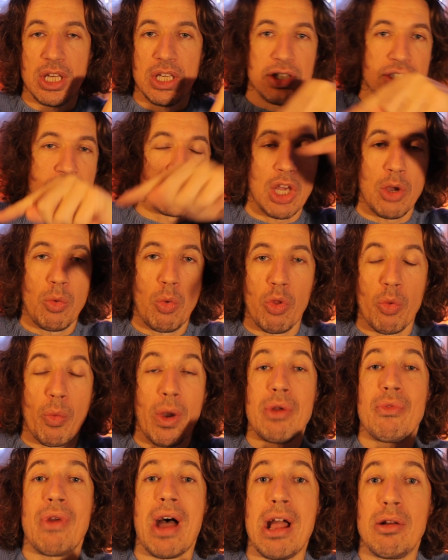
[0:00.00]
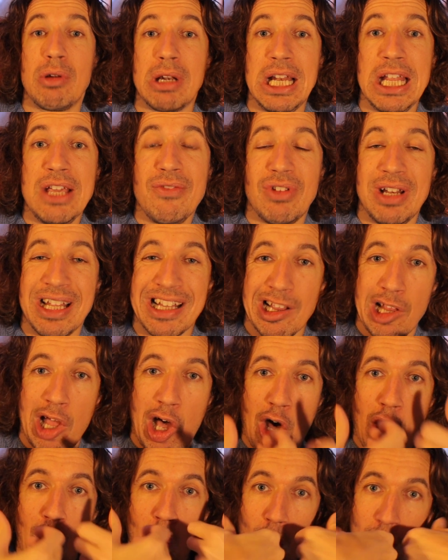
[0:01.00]
sew all the way around, leave a little
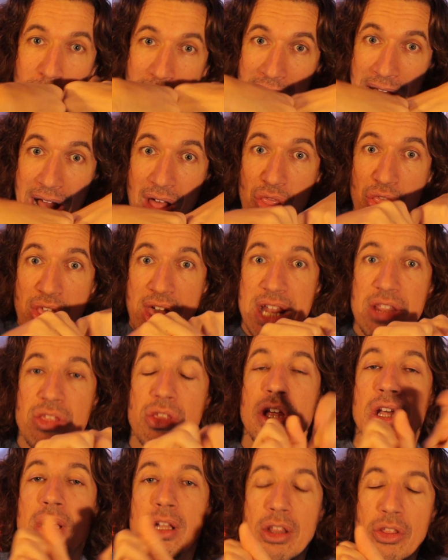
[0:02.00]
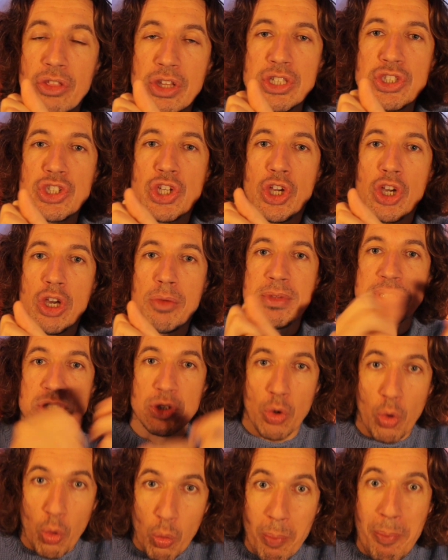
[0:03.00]
hole, and then the term is
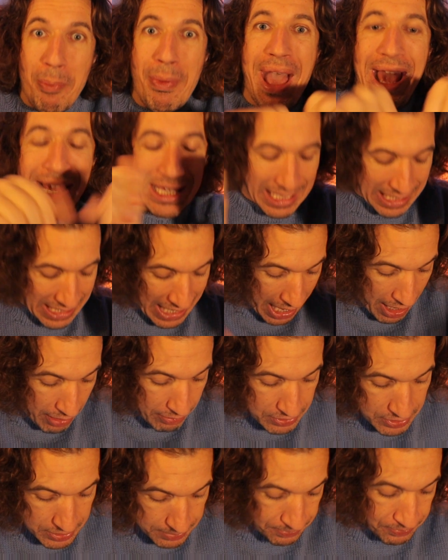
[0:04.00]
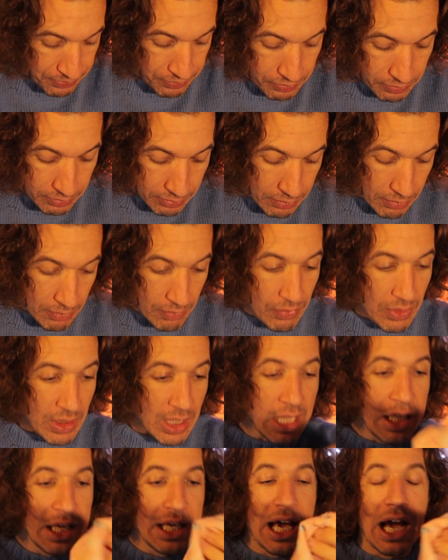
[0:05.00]
called bagging out.
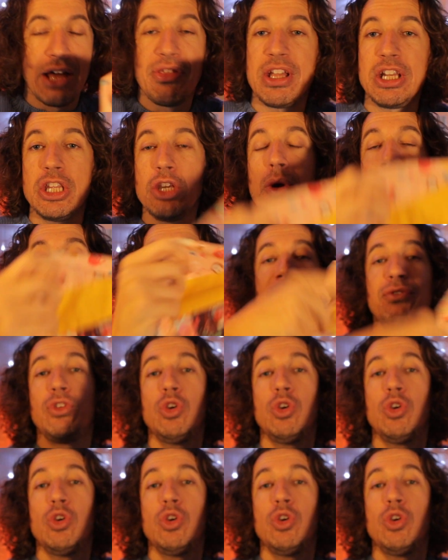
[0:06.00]
And then you have